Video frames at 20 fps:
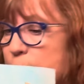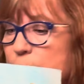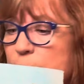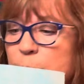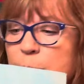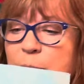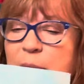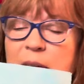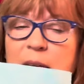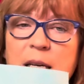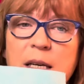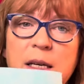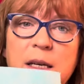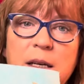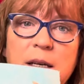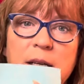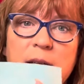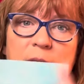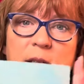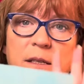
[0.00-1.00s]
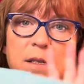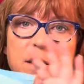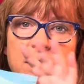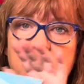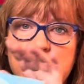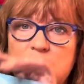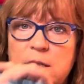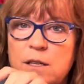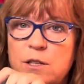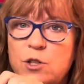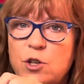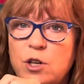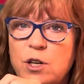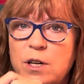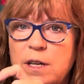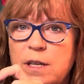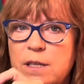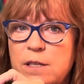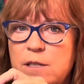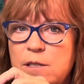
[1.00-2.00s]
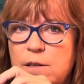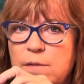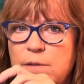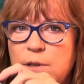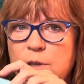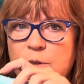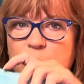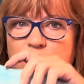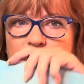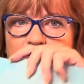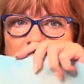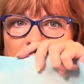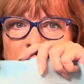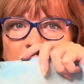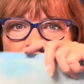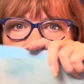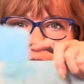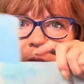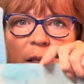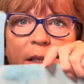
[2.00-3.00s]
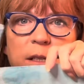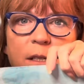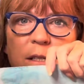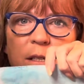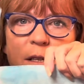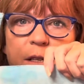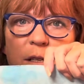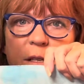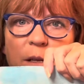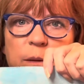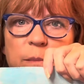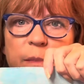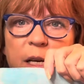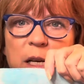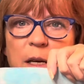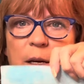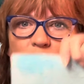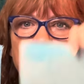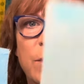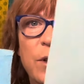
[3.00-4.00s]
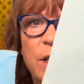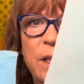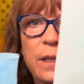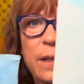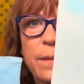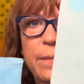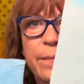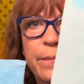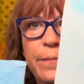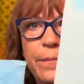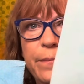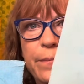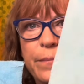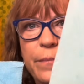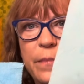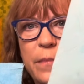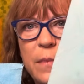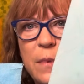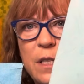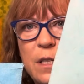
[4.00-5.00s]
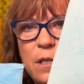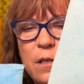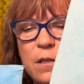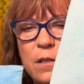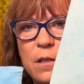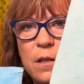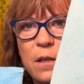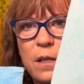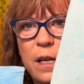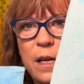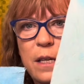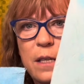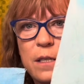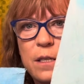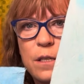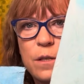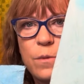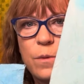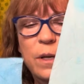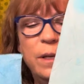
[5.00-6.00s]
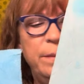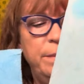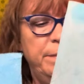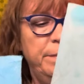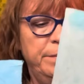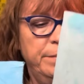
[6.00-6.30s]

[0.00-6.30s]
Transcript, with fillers: the bee is the darkest of the three. This is the medium one, and this is the latest one.